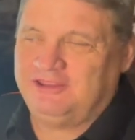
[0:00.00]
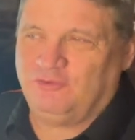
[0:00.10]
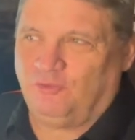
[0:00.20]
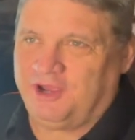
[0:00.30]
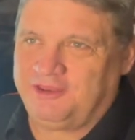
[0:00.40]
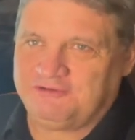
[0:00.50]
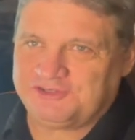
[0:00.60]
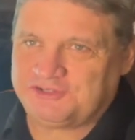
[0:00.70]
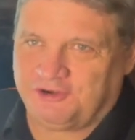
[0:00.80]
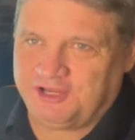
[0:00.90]
The weather
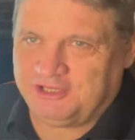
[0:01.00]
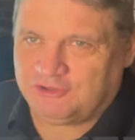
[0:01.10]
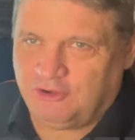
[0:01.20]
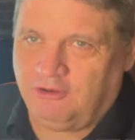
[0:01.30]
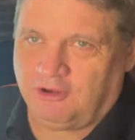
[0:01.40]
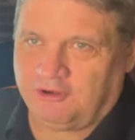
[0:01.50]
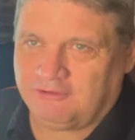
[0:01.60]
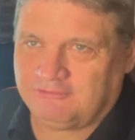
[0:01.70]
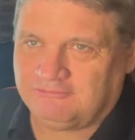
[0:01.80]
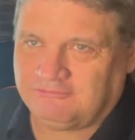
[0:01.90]
is turning cooler,
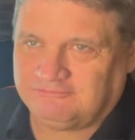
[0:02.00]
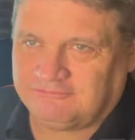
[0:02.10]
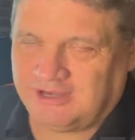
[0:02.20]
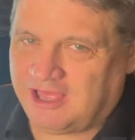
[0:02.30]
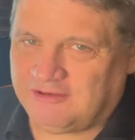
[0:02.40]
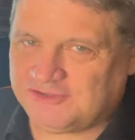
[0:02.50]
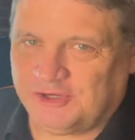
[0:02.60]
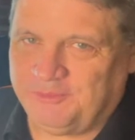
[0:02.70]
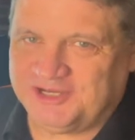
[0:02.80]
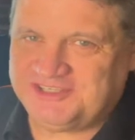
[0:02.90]
not
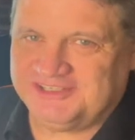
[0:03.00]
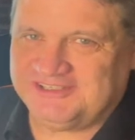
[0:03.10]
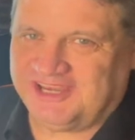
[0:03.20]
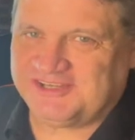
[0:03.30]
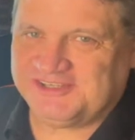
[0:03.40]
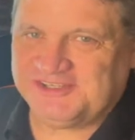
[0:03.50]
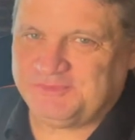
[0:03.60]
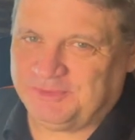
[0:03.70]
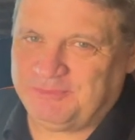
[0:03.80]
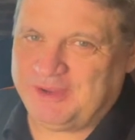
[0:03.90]
so much in Texas,
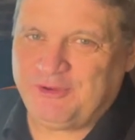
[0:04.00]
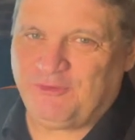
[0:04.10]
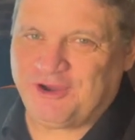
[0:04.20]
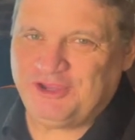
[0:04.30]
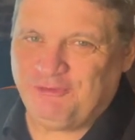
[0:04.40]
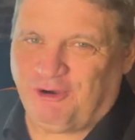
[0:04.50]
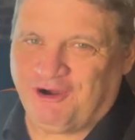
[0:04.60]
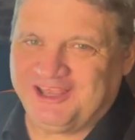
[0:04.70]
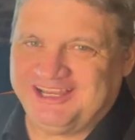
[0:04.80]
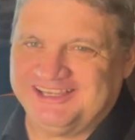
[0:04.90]
but maybe where you
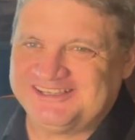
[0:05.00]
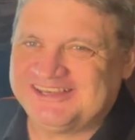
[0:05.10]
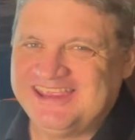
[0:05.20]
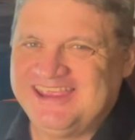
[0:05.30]
are it is.